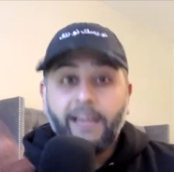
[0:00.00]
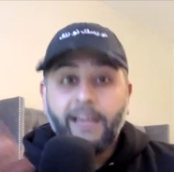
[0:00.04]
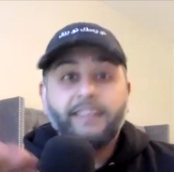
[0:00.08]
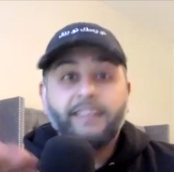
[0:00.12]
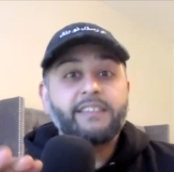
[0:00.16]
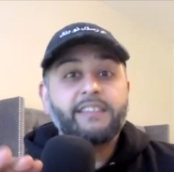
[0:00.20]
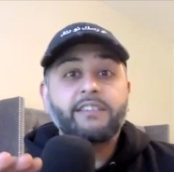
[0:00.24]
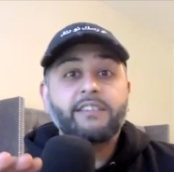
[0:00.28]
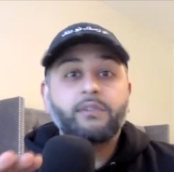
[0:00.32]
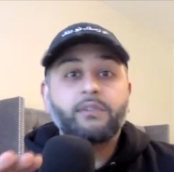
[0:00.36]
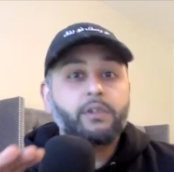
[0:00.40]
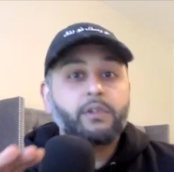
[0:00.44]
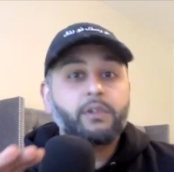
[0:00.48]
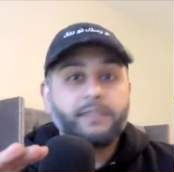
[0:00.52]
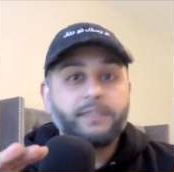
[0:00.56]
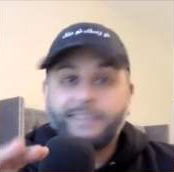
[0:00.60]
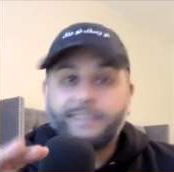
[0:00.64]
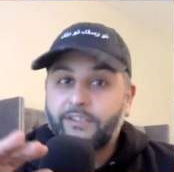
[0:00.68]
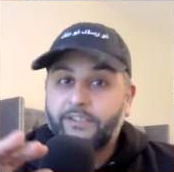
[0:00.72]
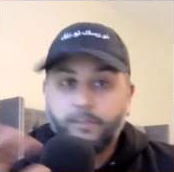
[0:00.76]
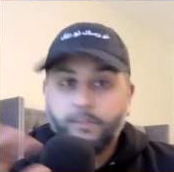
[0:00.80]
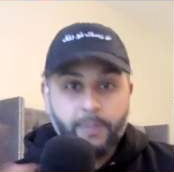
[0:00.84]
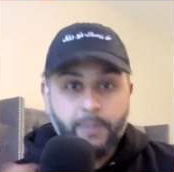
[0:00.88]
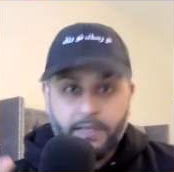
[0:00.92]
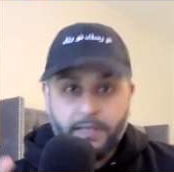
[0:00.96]
And this is not
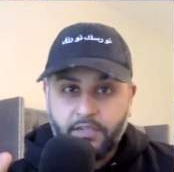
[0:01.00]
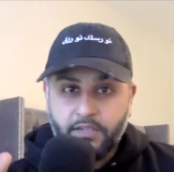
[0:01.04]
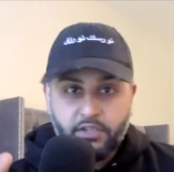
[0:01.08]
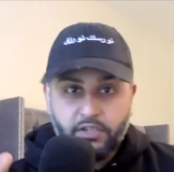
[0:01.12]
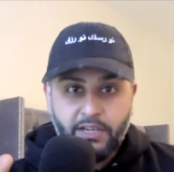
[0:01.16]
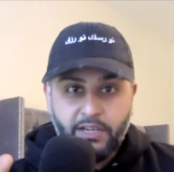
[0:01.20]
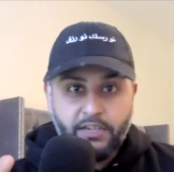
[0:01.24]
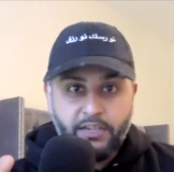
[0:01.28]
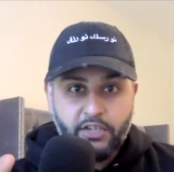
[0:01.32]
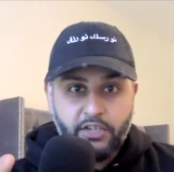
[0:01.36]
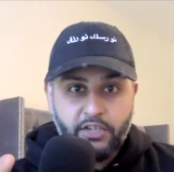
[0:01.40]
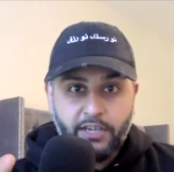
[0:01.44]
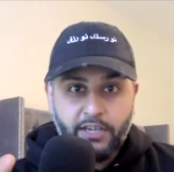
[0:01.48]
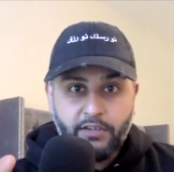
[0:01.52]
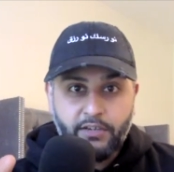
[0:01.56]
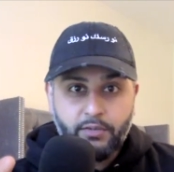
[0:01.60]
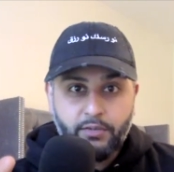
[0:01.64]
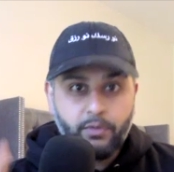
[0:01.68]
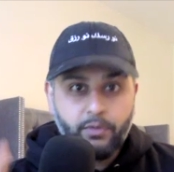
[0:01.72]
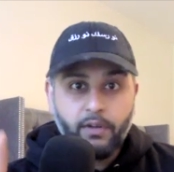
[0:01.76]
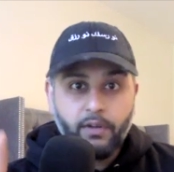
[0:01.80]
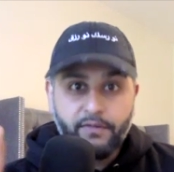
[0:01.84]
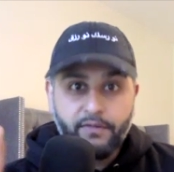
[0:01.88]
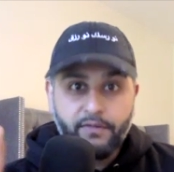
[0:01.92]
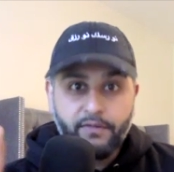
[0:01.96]
disrespect to Zhilei Zhang at
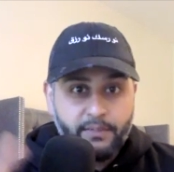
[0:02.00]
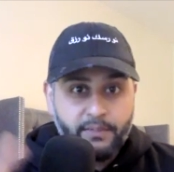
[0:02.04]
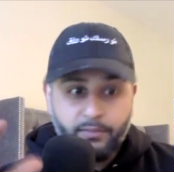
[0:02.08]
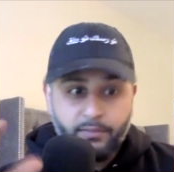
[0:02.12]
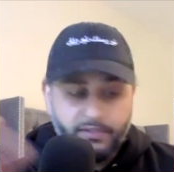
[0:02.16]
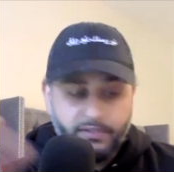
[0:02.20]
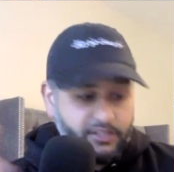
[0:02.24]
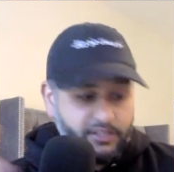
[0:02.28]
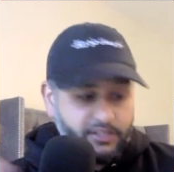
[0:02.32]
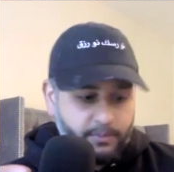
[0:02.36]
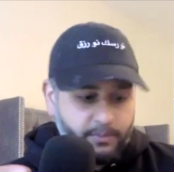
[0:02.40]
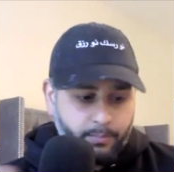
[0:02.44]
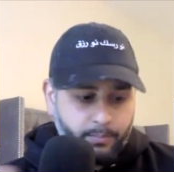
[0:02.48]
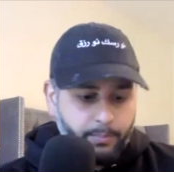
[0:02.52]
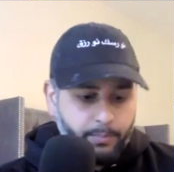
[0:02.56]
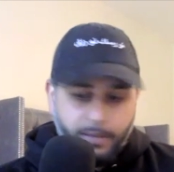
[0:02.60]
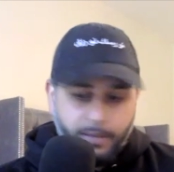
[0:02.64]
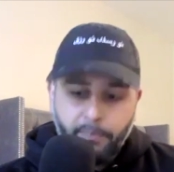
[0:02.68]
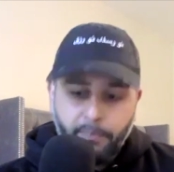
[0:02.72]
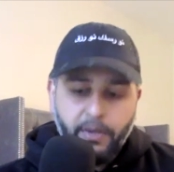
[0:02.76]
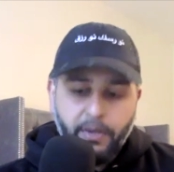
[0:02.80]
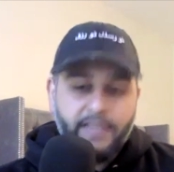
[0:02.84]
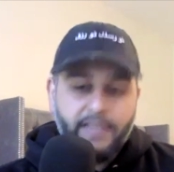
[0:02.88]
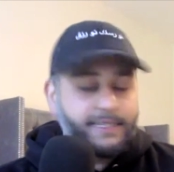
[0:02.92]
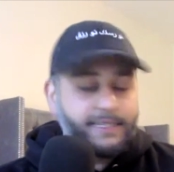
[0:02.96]
all. Obviously, we've just
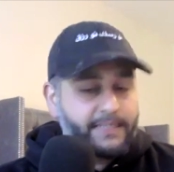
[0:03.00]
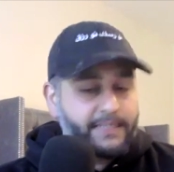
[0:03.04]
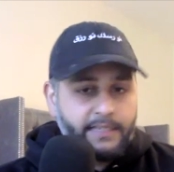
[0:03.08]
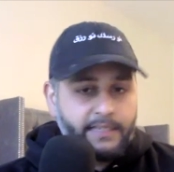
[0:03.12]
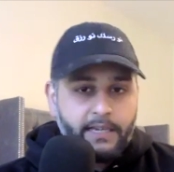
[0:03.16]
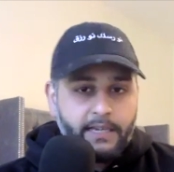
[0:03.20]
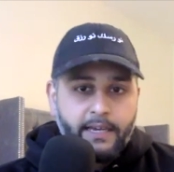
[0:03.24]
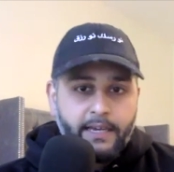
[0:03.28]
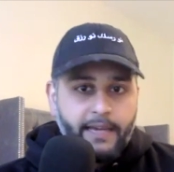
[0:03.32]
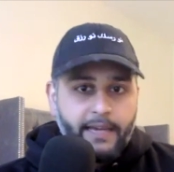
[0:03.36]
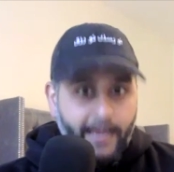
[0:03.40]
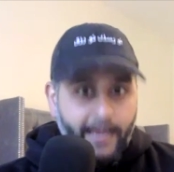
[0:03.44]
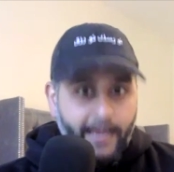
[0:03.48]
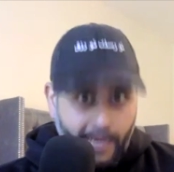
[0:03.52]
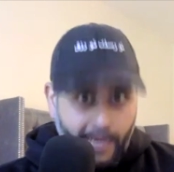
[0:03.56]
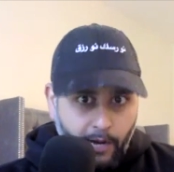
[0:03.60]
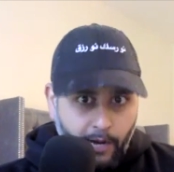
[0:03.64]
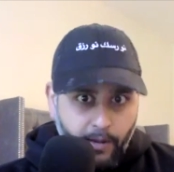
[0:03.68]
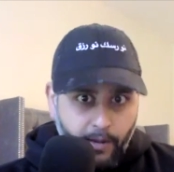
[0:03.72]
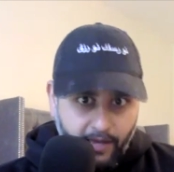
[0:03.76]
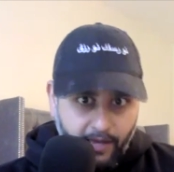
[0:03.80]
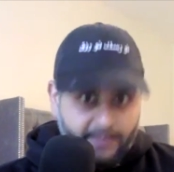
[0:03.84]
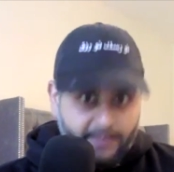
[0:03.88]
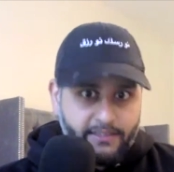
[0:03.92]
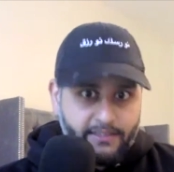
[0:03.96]
been praising how
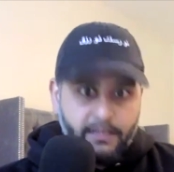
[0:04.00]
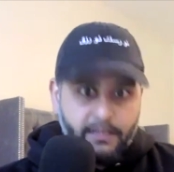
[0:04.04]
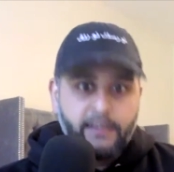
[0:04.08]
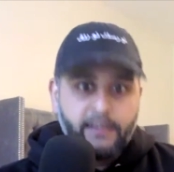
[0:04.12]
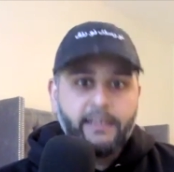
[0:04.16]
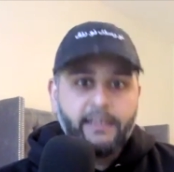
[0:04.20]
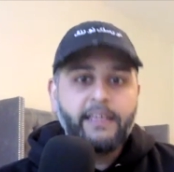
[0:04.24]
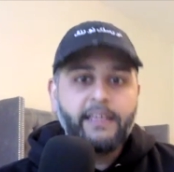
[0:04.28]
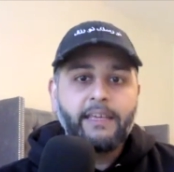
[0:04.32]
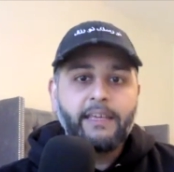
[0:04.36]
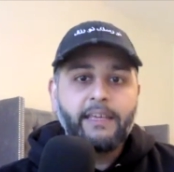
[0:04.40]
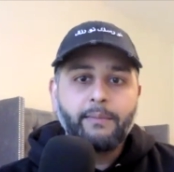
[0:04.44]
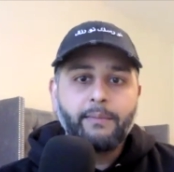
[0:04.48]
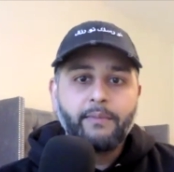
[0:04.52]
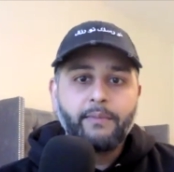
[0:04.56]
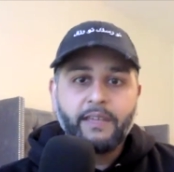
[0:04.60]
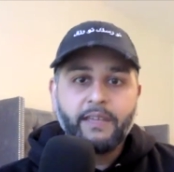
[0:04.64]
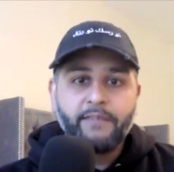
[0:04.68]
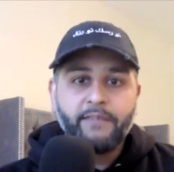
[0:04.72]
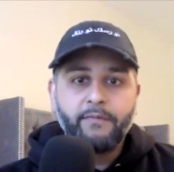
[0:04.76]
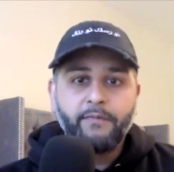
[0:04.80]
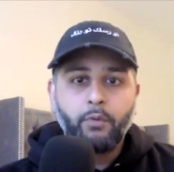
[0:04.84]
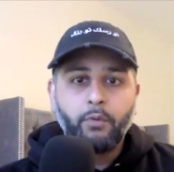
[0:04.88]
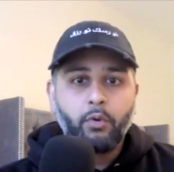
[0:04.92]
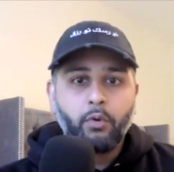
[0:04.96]
excellently he he
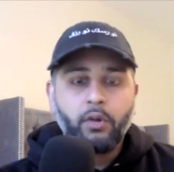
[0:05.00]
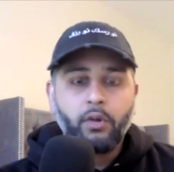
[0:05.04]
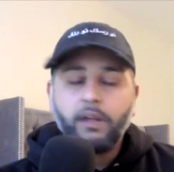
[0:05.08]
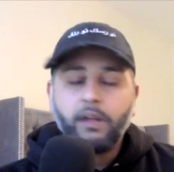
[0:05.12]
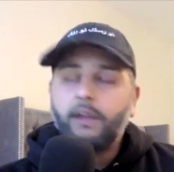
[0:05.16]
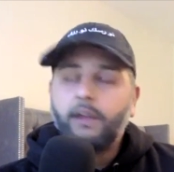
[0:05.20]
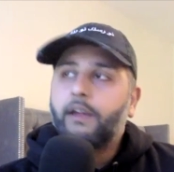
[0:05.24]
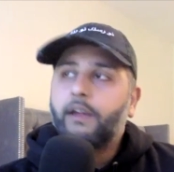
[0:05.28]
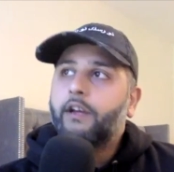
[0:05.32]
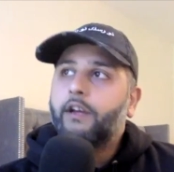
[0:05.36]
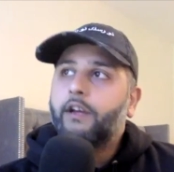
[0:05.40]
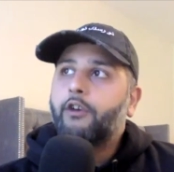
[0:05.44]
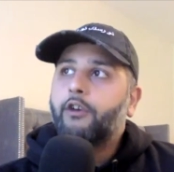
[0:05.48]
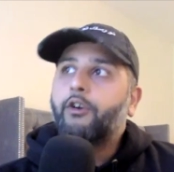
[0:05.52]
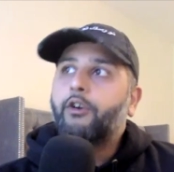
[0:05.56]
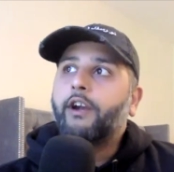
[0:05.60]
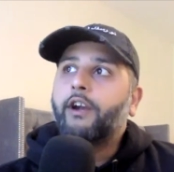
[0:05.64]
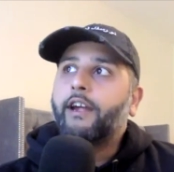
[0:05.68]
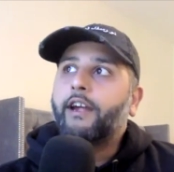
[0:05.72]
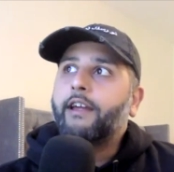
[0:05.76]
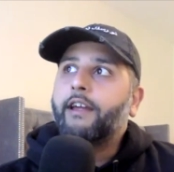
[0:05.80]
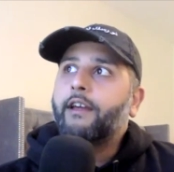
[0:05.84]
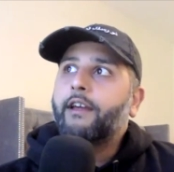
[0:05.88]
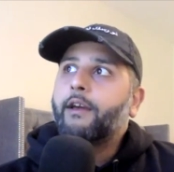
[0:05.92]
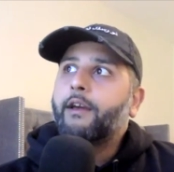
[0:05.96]
fought,
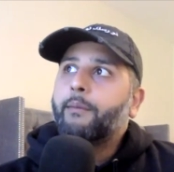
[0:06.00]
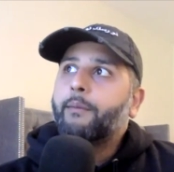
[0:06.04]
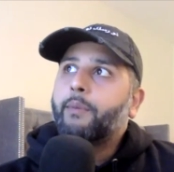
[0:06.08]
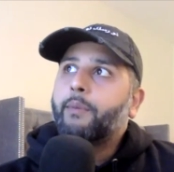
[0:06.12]
right? Mm-hmm.